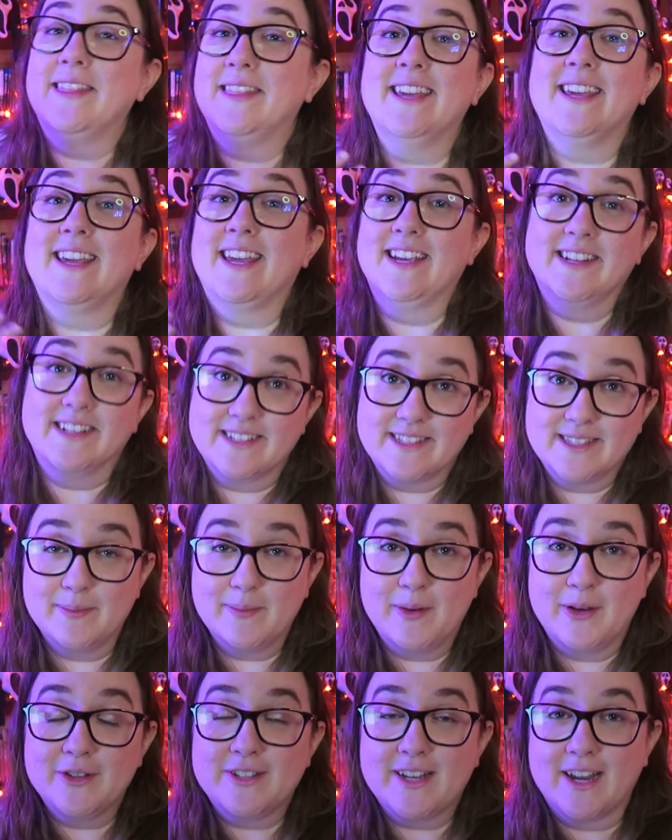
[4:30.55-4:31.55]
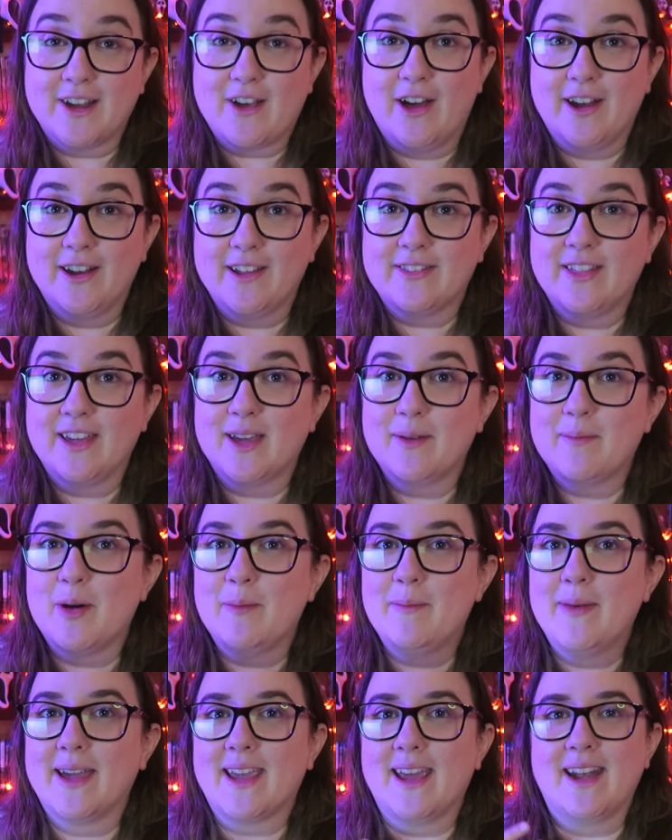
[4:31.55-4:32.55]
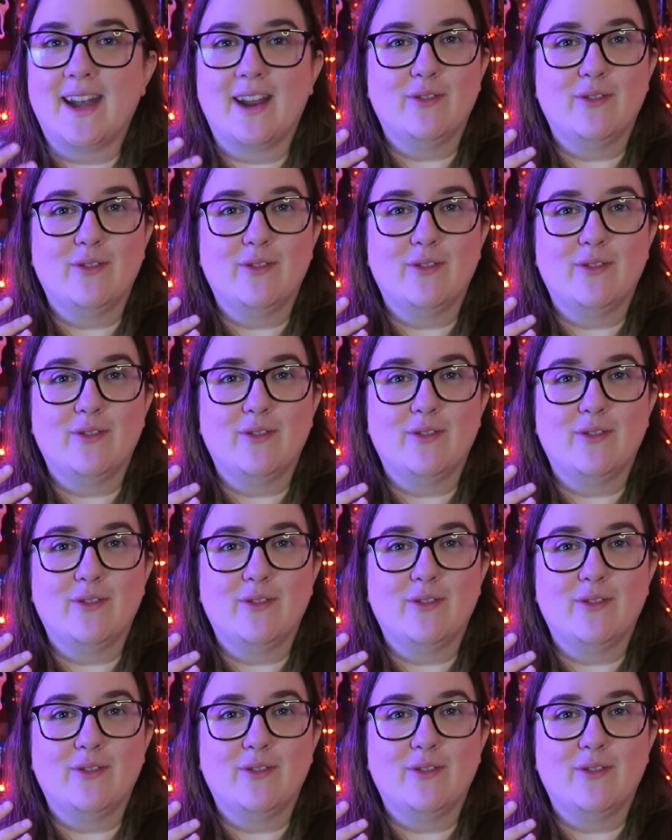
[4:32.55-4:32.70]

think is the most iconic thing about M3GAN.